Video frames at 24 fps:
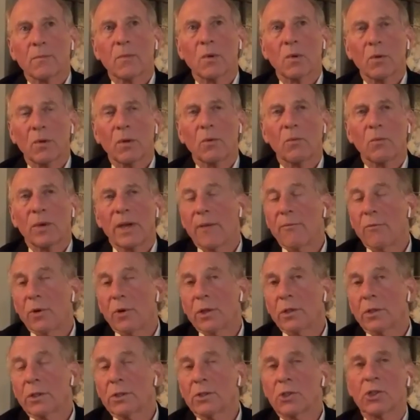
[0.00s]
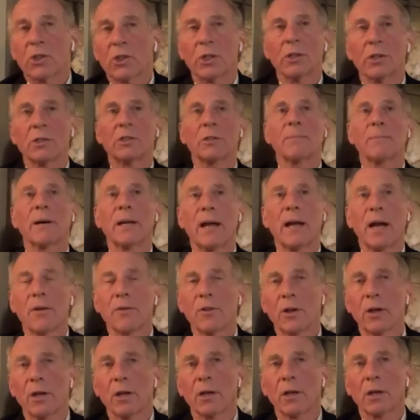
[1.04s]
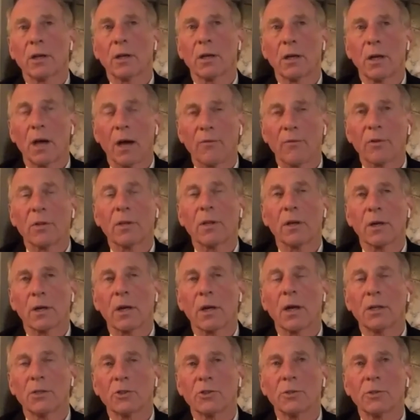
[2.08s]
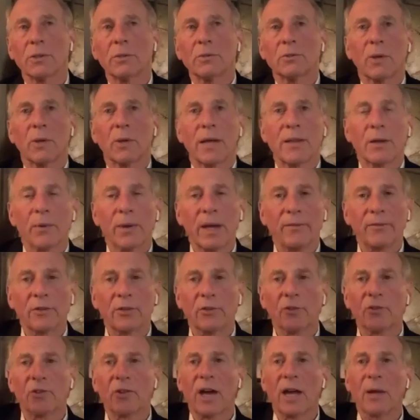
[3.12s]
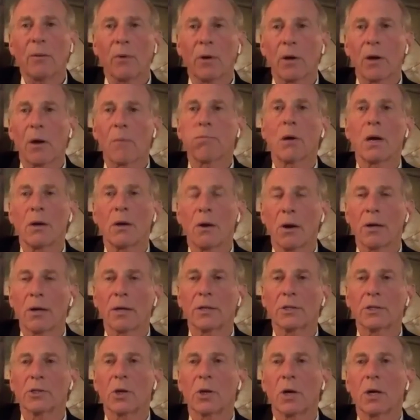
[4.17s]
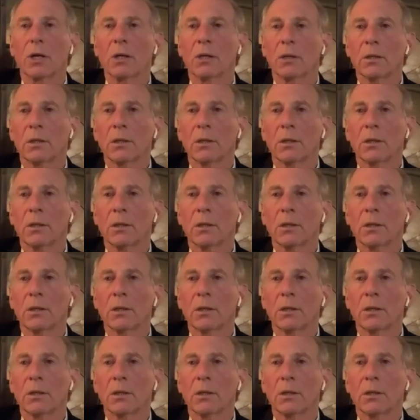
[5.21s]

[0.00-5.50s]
we have real concerns about how they're going to govern their country. So I think we have to decide what our priorities are.